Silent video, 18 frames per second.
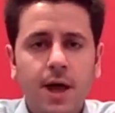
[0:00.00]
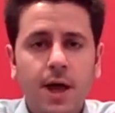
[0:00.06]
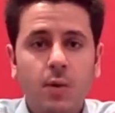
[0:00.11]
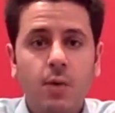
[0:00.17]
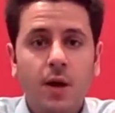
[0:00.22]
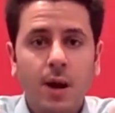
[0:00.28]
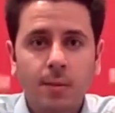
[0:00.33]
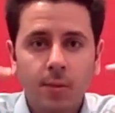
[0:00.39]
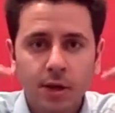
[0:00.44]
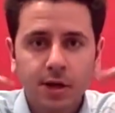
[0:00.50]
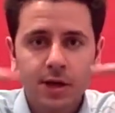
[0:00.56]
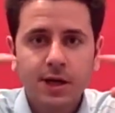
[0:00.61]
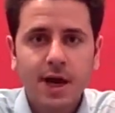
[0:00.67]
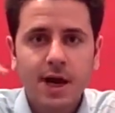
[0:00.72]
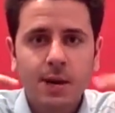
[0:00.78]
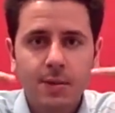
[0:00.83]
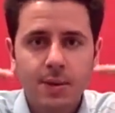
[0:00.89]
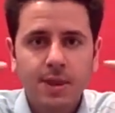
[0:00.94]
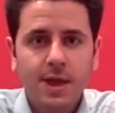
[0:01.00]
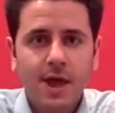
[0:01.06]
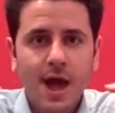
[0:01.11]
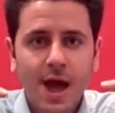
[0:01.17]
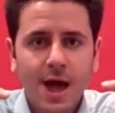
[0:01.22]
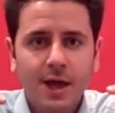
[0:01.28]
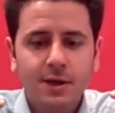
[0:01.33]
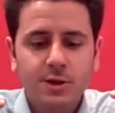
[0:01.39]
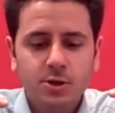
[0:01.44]
And when I'm looking at them in the
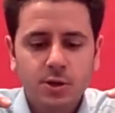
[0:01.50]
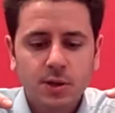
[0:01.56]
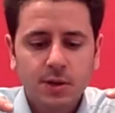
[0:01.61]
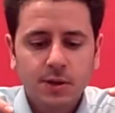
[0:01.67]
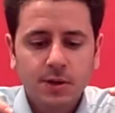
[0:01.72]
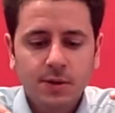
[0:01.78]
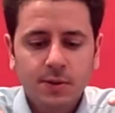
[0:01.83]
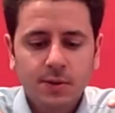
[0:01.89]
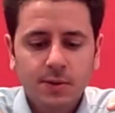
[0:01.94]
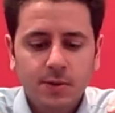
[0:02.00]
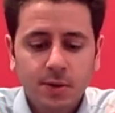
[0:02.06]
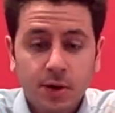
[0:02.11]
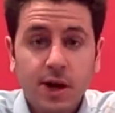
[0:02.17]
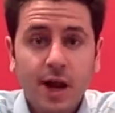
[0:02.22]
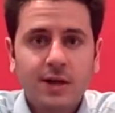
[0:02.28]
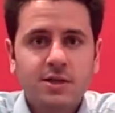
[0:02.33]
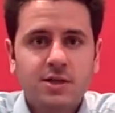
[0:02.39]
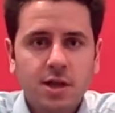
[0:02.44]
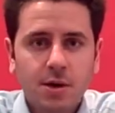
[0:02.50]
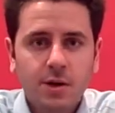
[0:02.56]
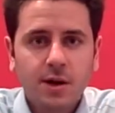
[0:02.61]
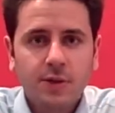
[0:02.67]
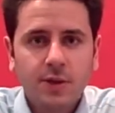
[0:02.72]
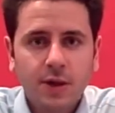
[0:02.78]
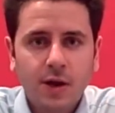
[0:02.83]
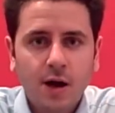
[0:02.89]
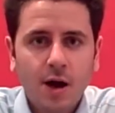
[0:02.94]
eyes, they're not
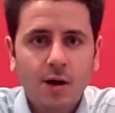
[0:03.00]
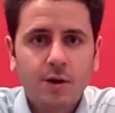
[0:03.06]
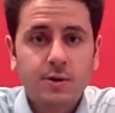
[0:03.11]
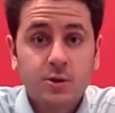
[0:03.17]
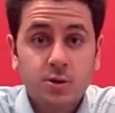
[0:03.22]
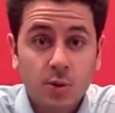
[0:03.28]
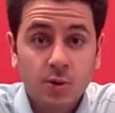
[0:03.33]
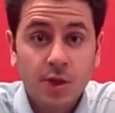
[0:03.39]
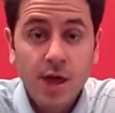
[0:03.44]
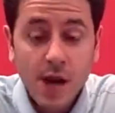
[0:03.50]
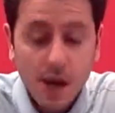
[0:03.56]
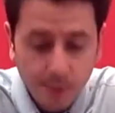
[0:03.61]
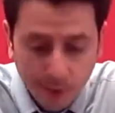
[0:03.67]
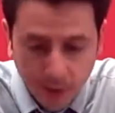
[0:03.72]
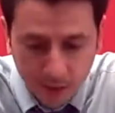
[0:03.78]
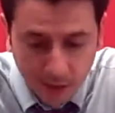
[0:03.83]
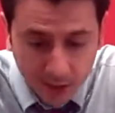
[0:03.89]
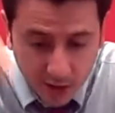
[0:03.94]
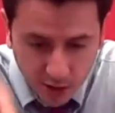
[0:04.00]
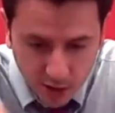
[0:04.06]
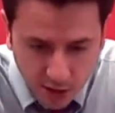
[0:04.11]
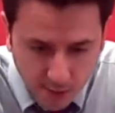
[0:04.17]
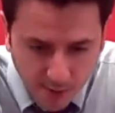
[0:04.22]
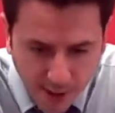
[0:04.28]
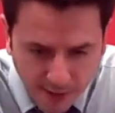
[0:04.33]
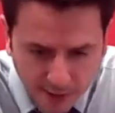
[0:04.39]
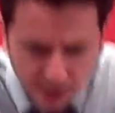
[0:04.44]
staring at the cards. So then I bring the
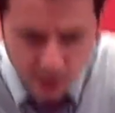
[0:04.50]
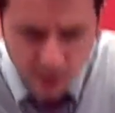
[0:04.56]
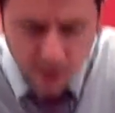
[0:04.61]
attention back